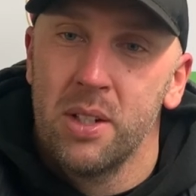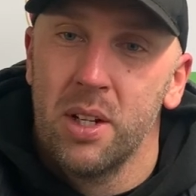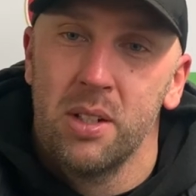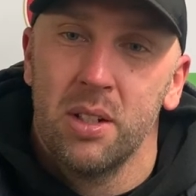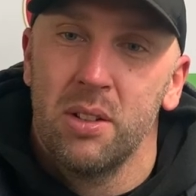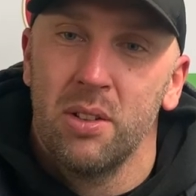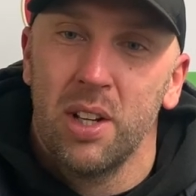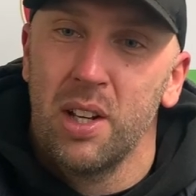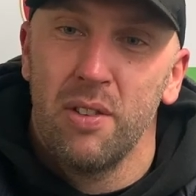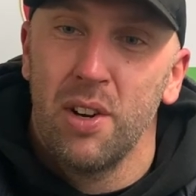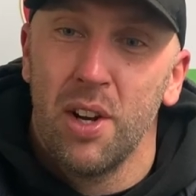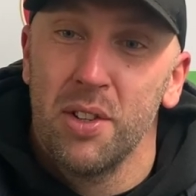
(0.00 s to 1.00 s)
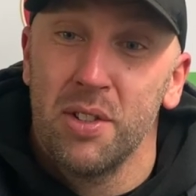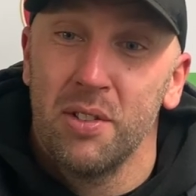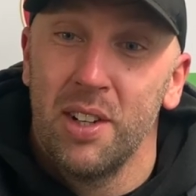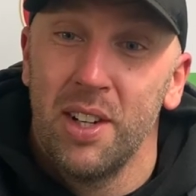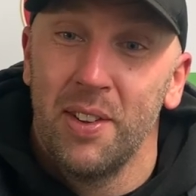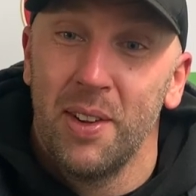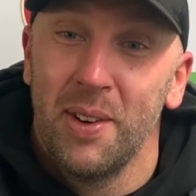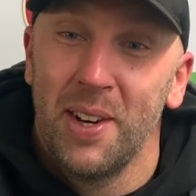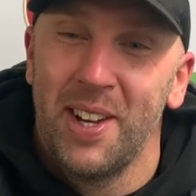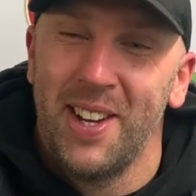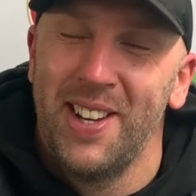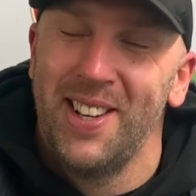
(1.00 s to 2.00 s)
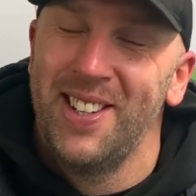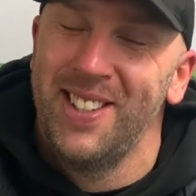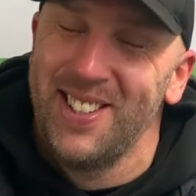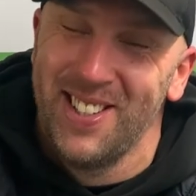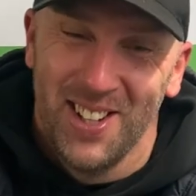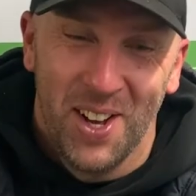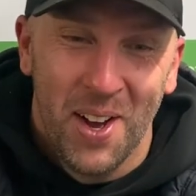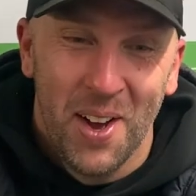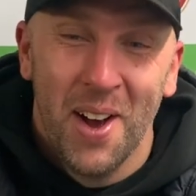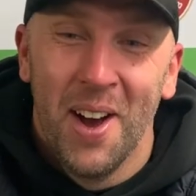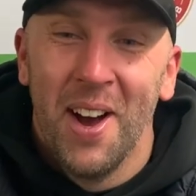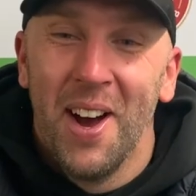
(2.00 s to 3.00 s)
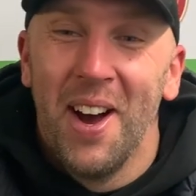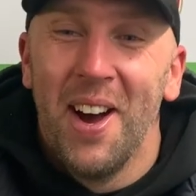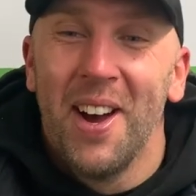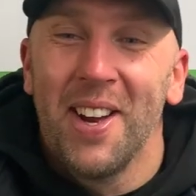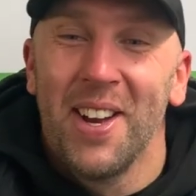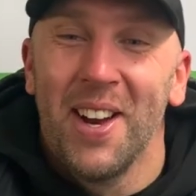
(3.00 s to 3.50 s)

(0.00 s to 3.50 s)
So I said, I'm not going to give you an answer really on that